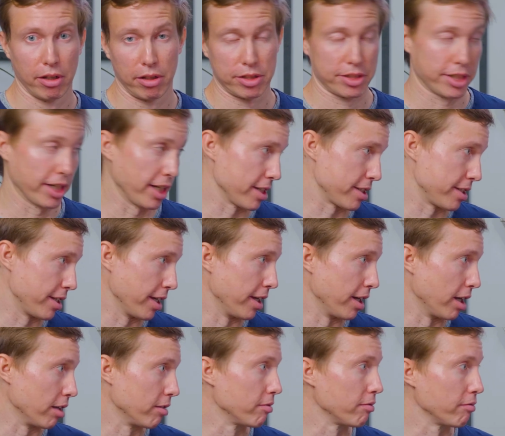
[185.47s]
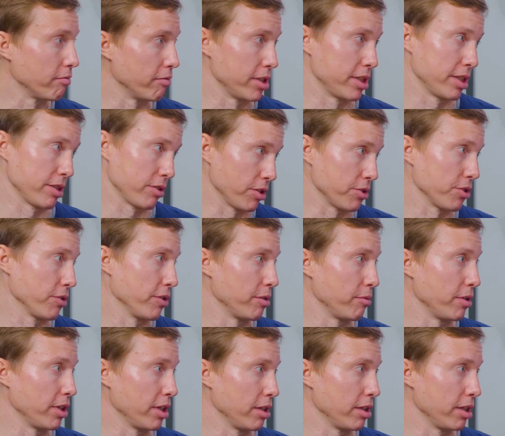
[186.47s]
sales data, which is also
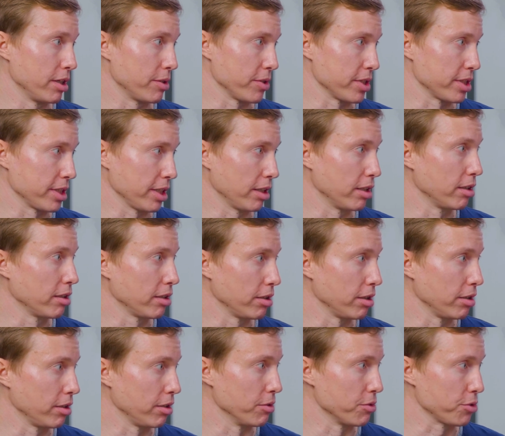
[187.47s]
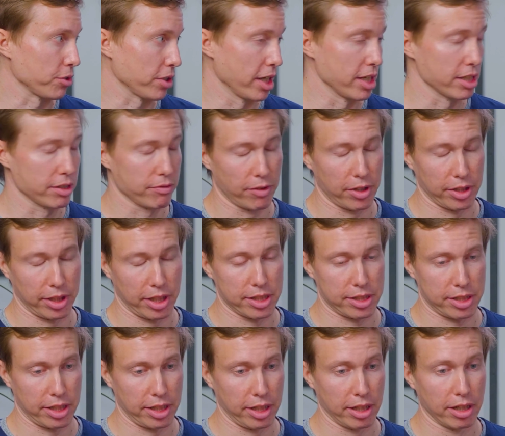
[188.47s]
an interesting use case where they
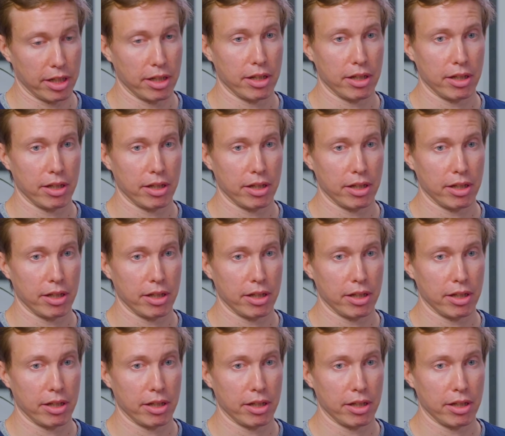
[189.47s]
say,